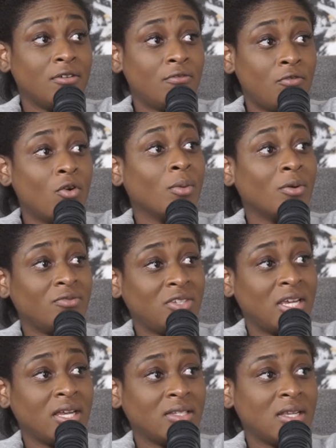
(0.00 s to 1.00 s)
form of
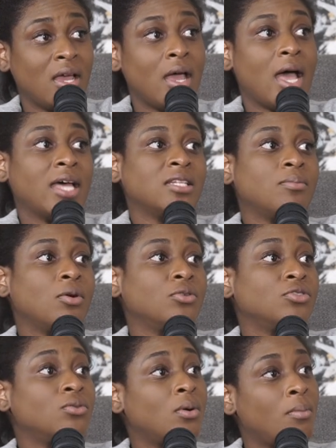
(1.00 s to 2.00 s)
dance as
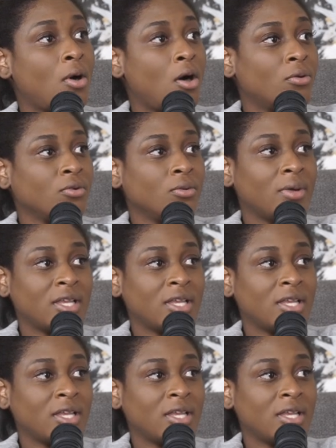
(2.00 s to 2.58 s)
opposed to a ballroom,